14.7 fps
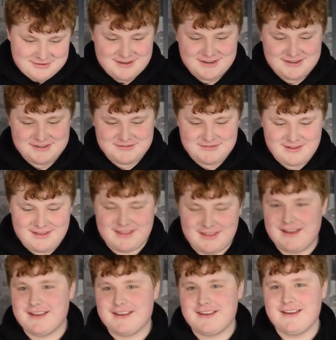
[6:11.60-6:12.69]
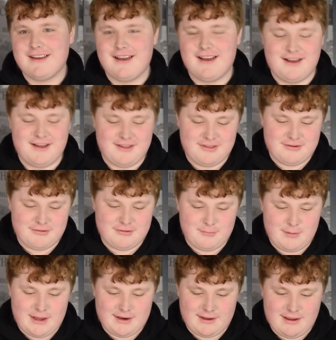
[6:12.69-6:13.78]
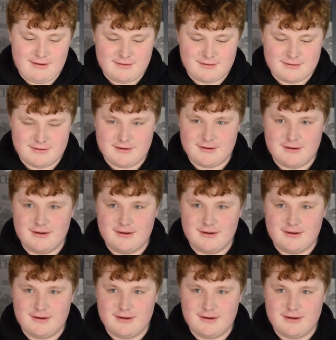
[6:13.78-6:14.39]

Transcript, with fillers: kids really think uh, they're the main character.